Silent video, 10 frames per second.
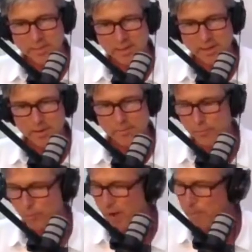
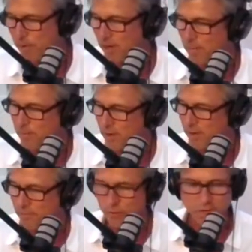Wrapping up,
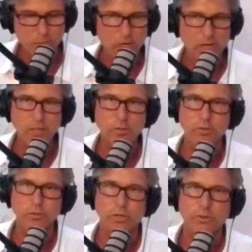for anybody
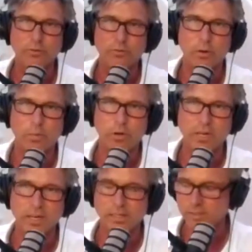who's looking for a
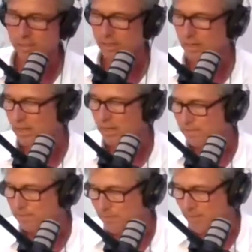book out there,
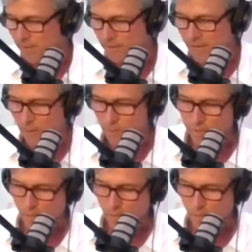I've got one.